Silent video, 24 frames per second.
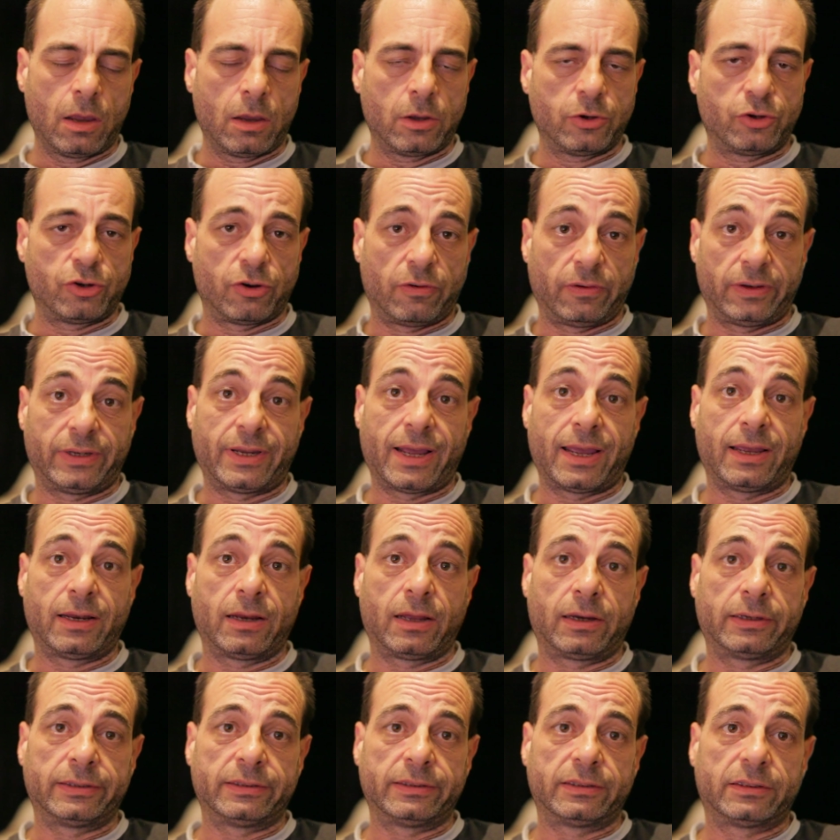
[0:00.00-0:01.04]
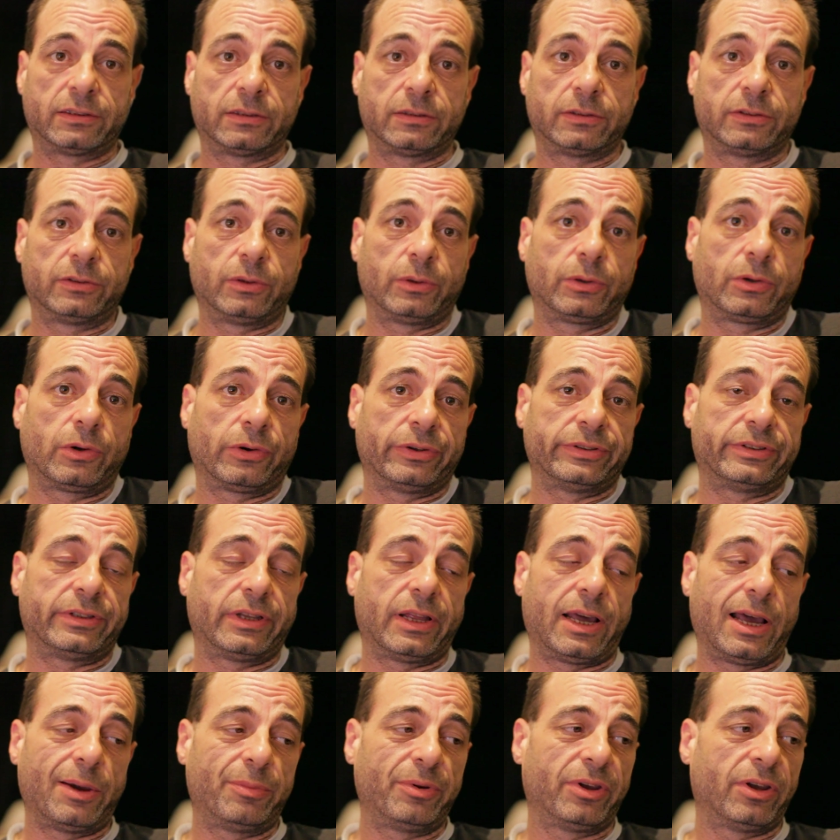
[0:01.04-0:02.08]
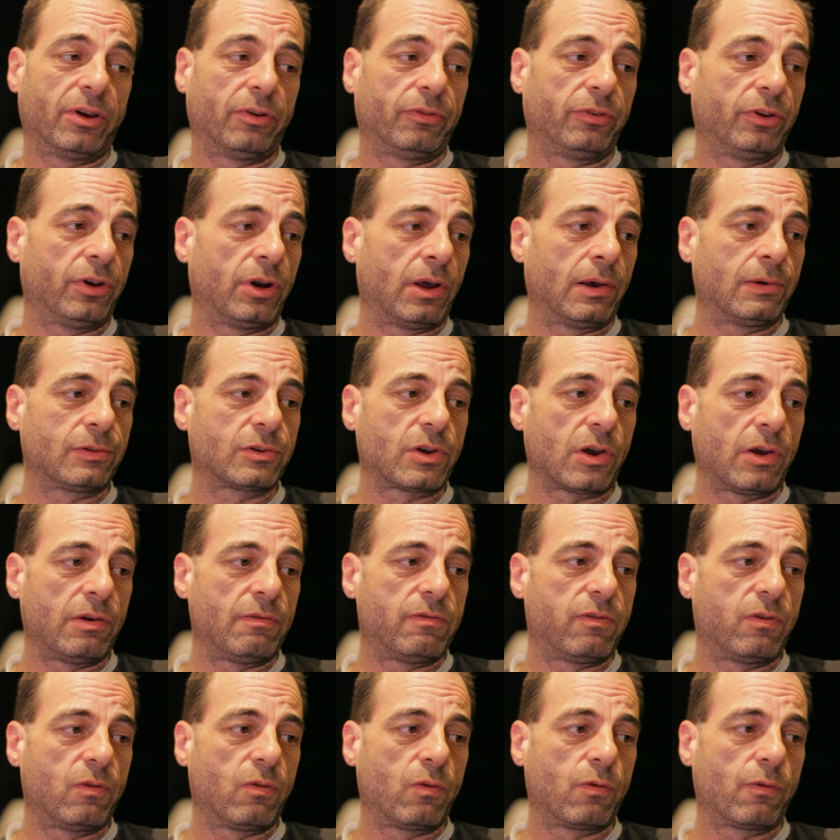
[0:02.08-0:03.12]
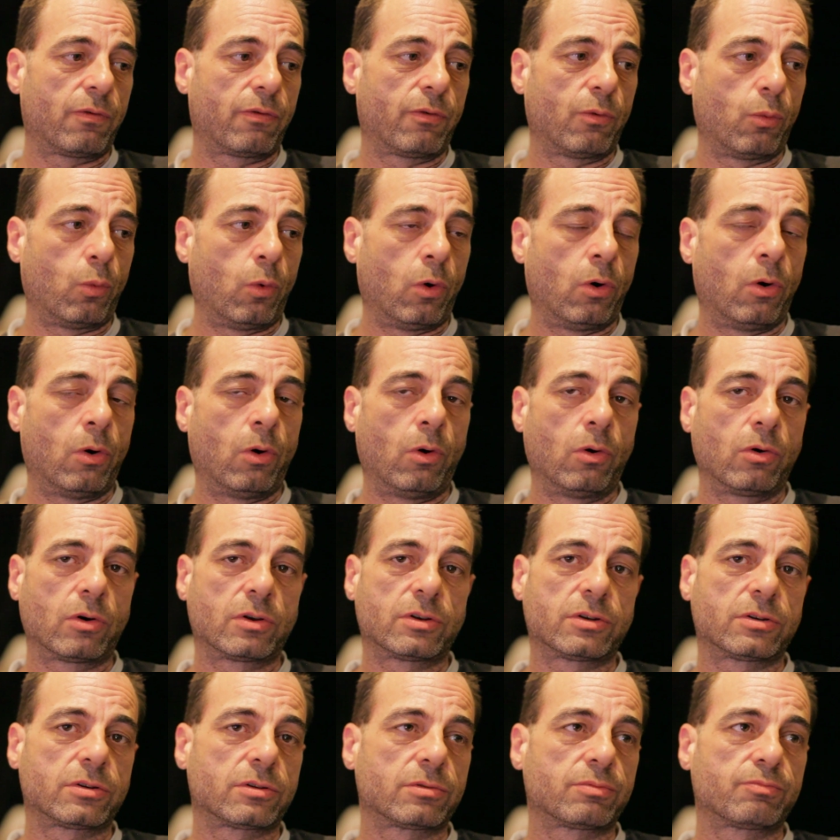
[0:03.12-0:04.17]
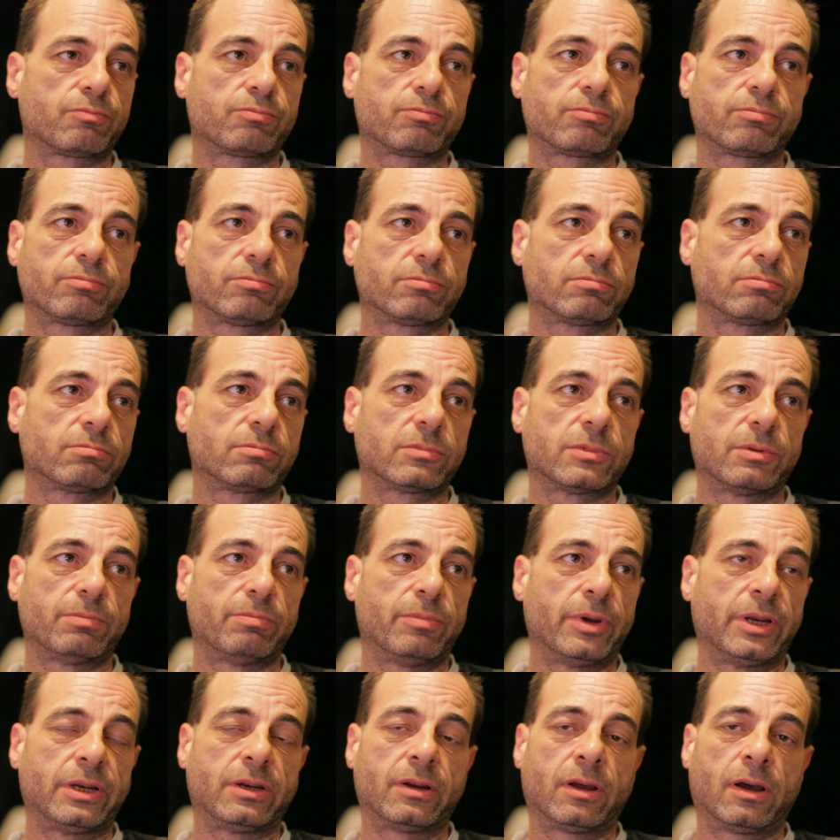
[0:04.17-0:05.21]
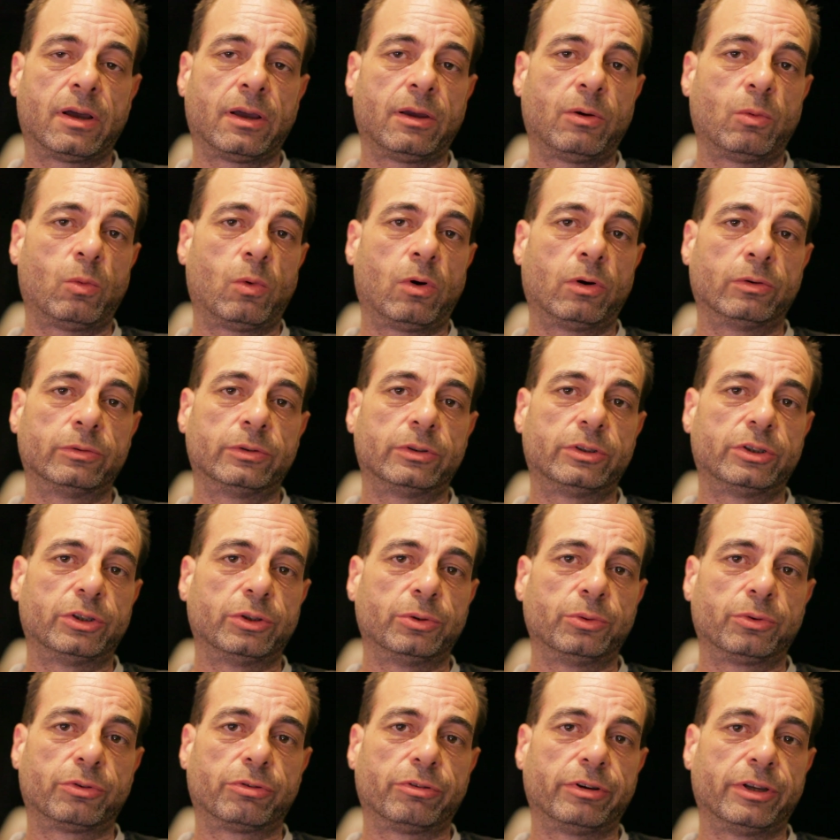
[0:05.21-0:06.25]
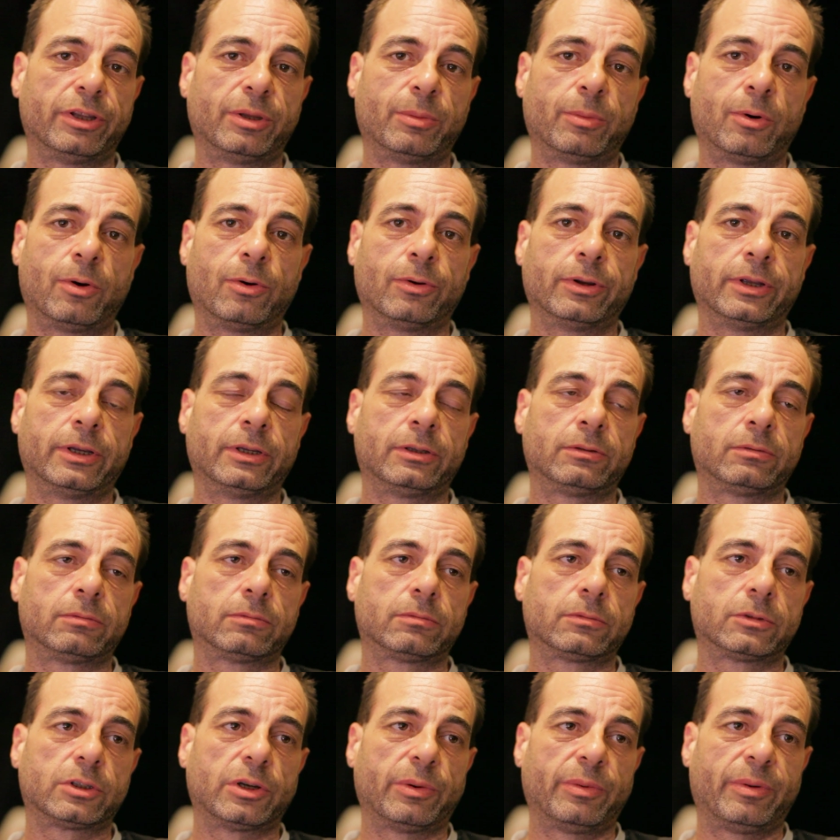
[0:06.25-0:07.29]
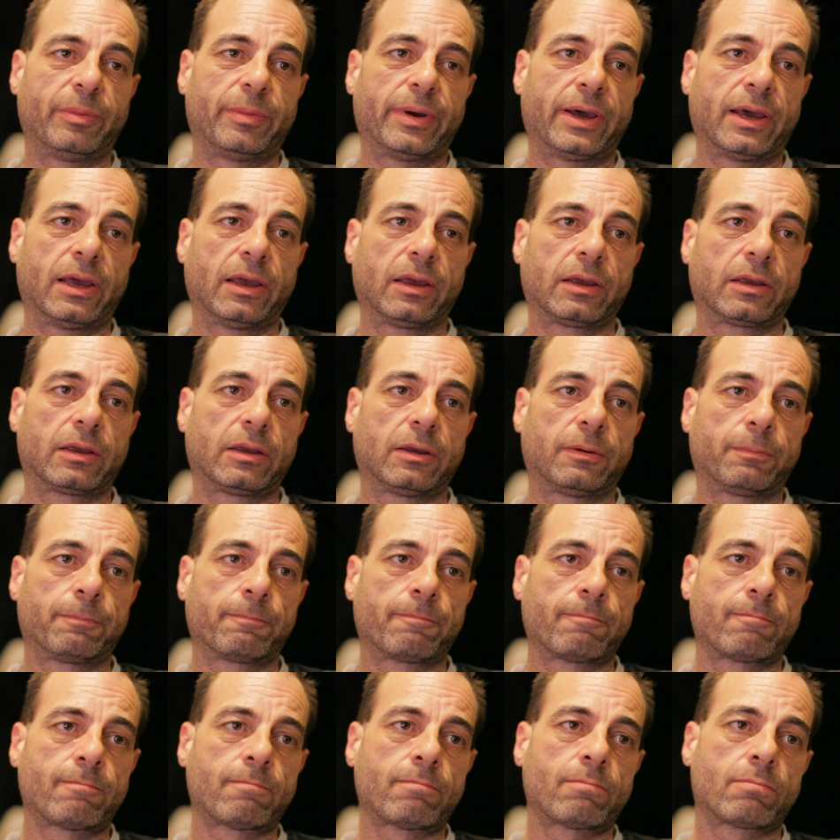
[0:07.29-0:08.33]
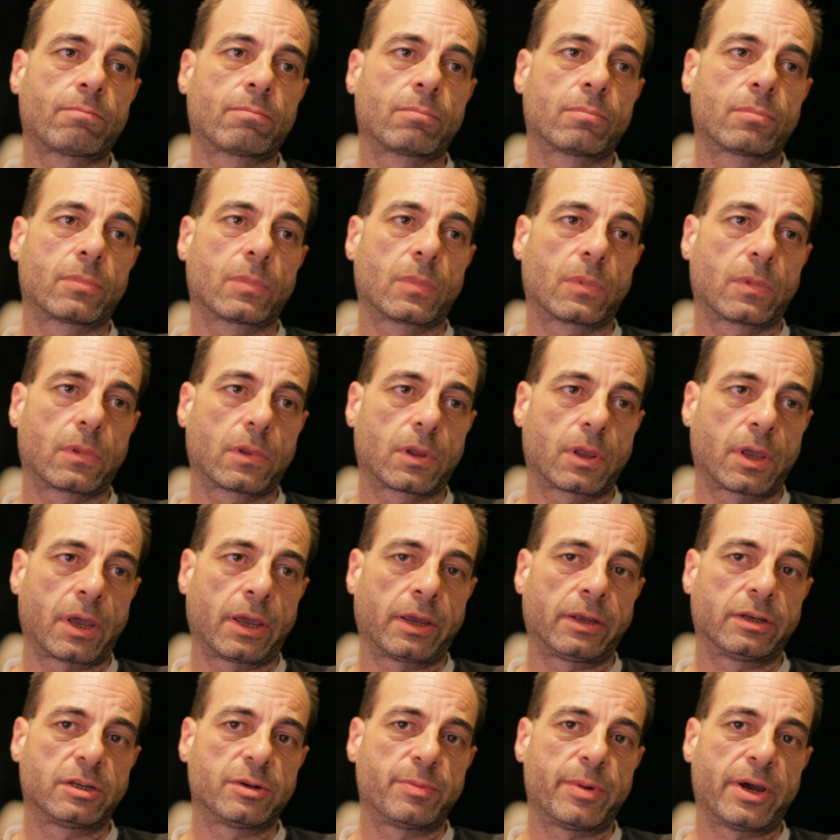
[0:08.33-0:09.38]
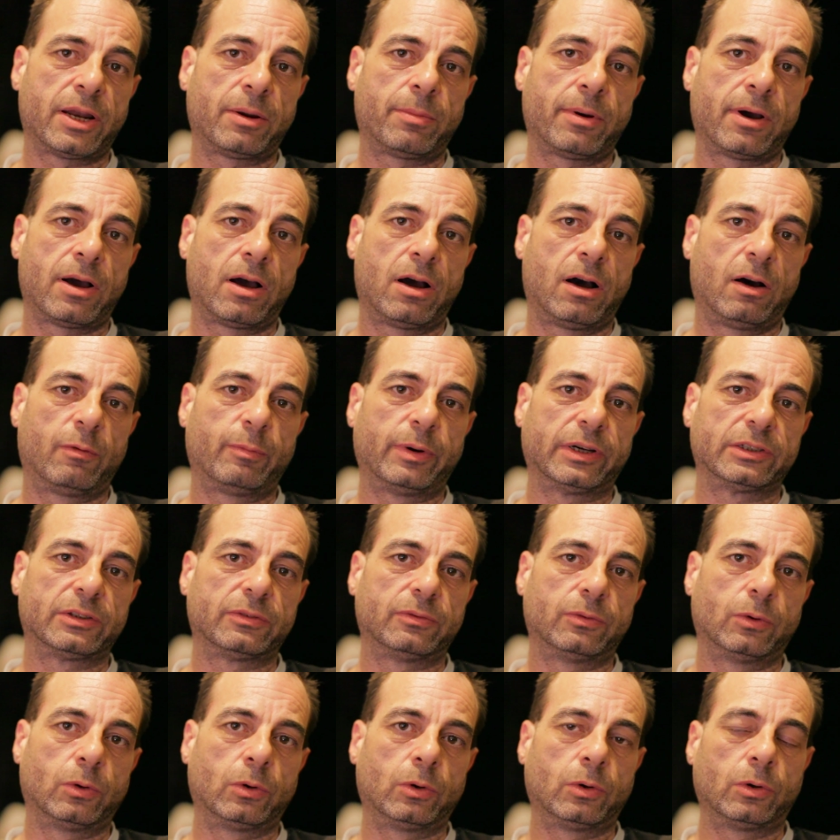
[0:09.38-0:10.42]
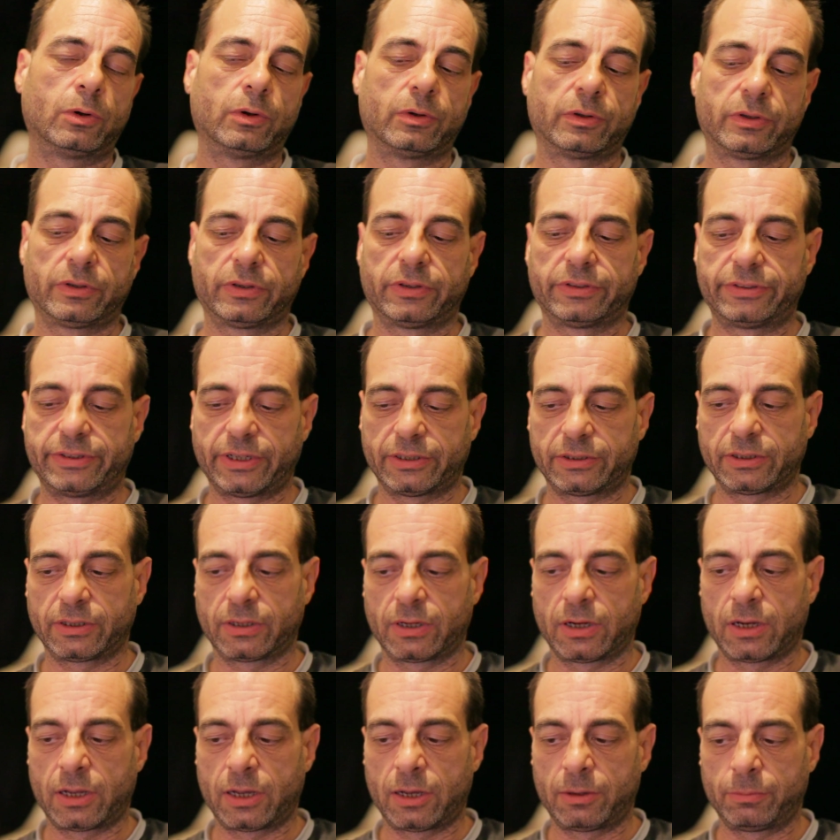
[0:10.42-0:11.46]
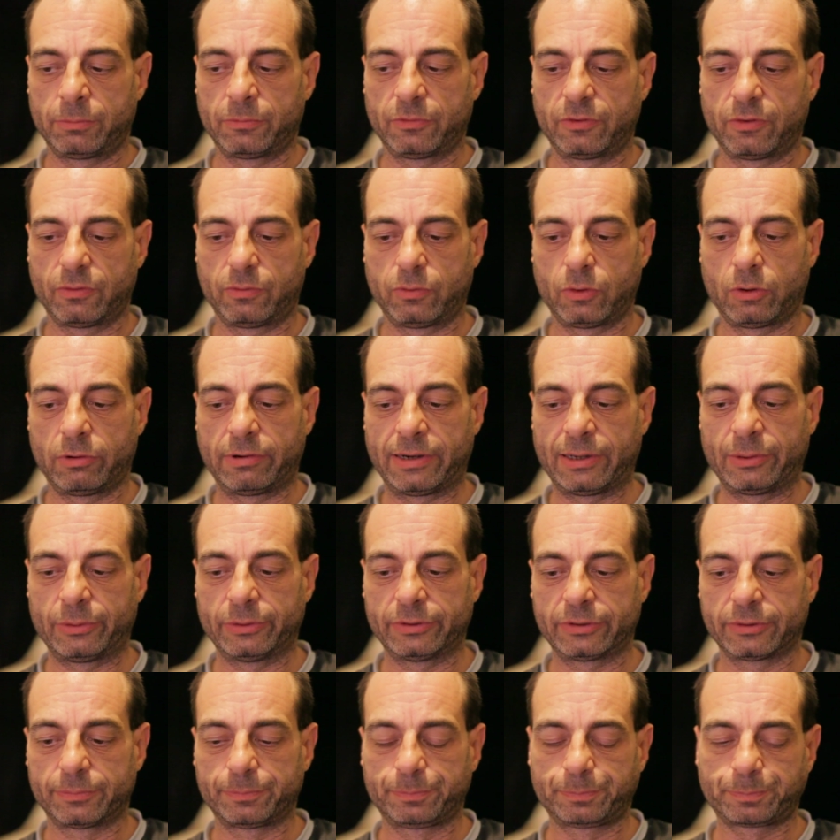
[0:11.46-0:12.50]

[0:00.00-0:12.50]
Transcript: during daylight. So I got into the habit of, I was going for walks at midnight, 1, 2, 3 in the morning, coming back, getting to bed about 4:30, setting an alarm for 4 hours.